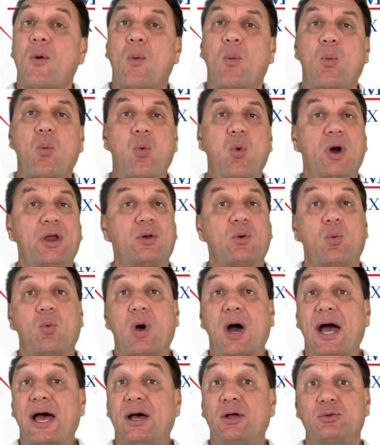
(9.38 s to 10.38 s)
What a
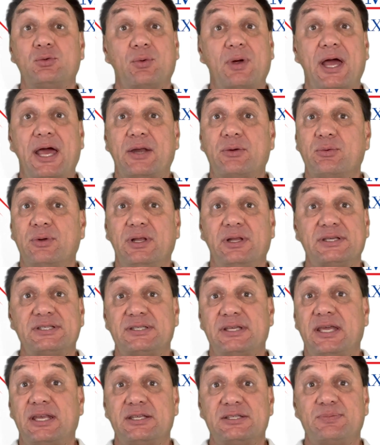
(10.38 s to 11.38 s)
wild ride real
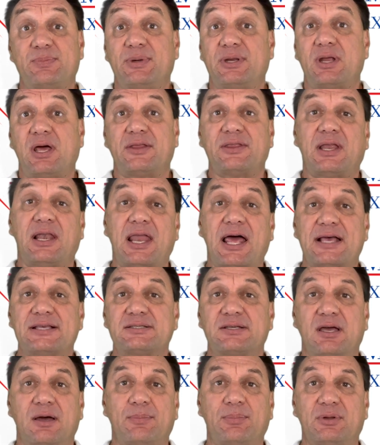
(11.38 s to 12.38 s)
estate has been on the
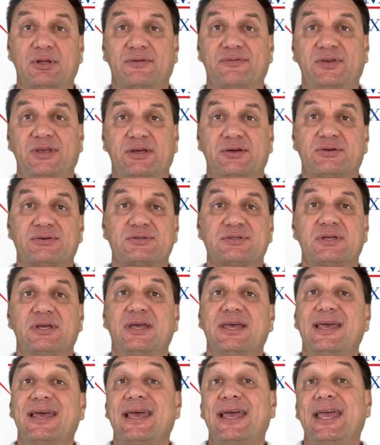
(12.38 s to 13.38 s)
last couple of years.
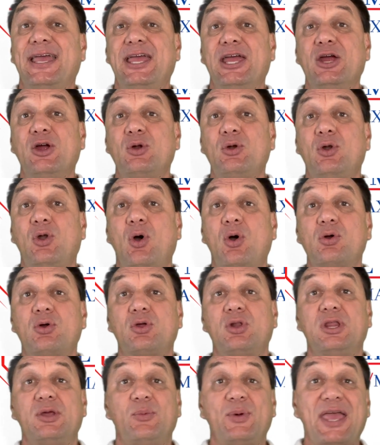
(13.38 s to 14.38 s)
Here
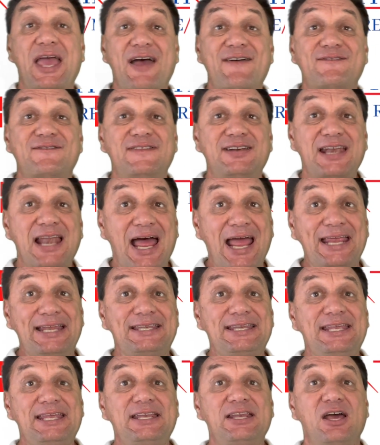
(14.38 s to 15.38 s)
locally we have
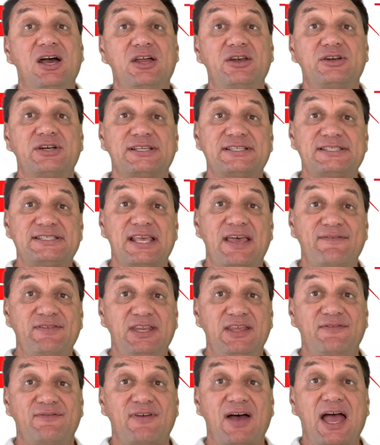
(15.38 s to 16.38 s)

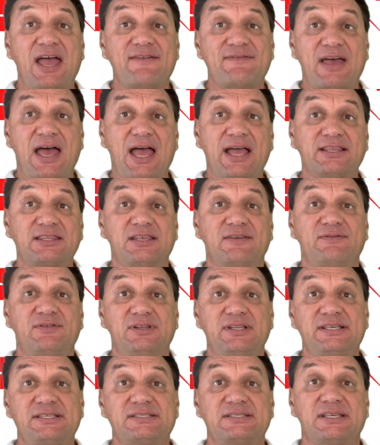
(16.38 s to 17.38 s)
1,975 active
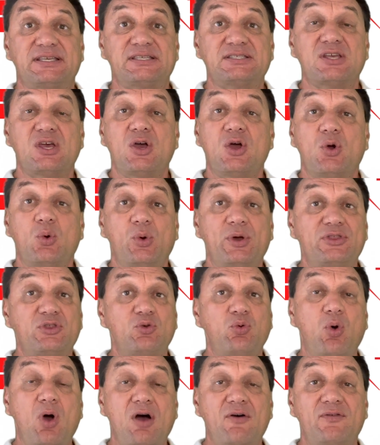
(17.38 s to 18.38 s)
listings with
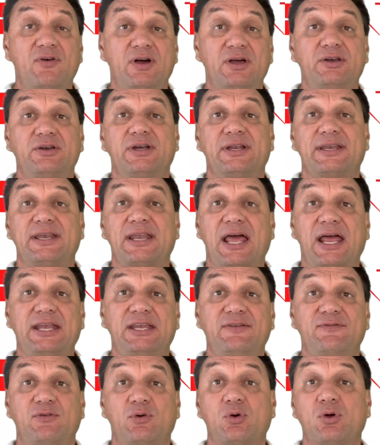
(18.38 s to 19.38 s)

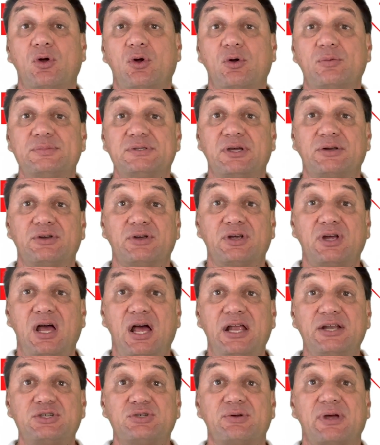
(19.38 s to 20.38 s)
1,294 homes under
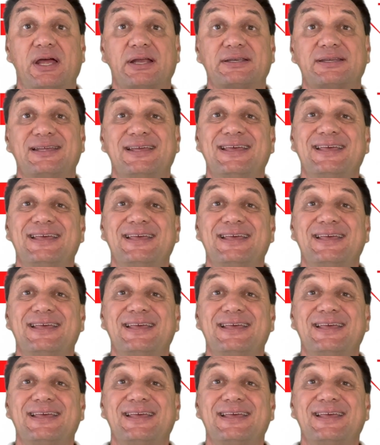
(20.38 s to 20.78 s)
contract.